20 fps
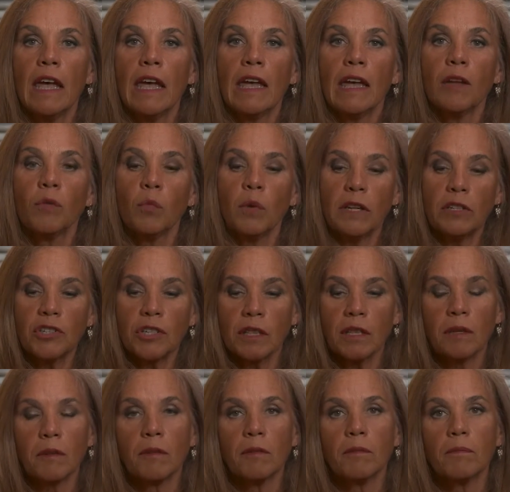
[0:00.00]
in which
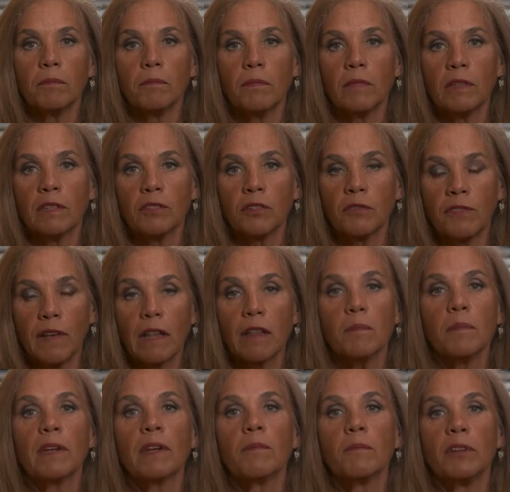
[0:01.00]
the
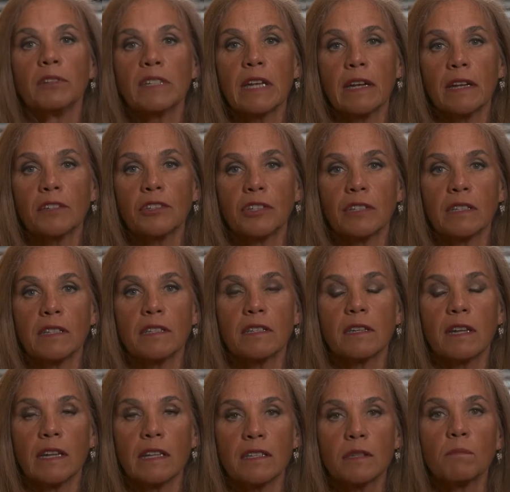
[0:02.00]
development of mutations
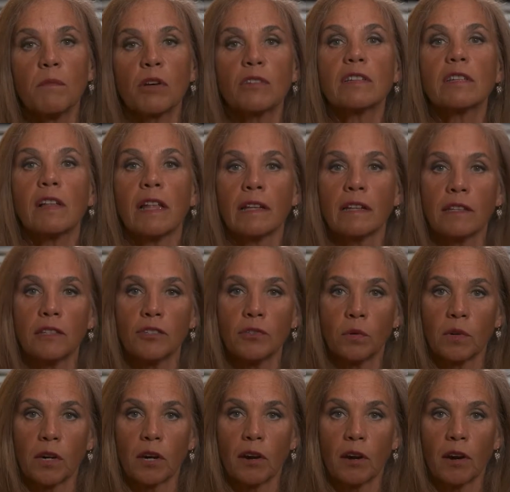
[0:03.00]
is most likely to
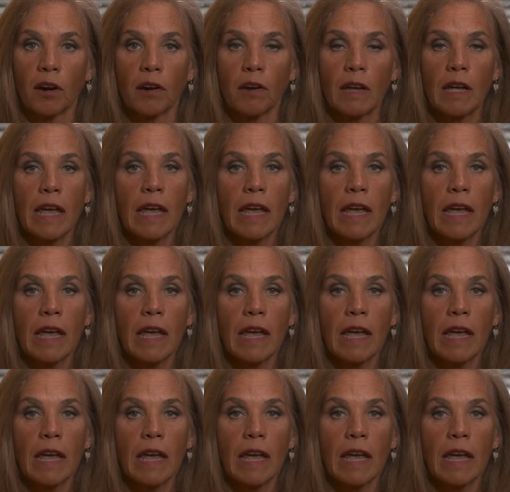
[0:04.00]
occur.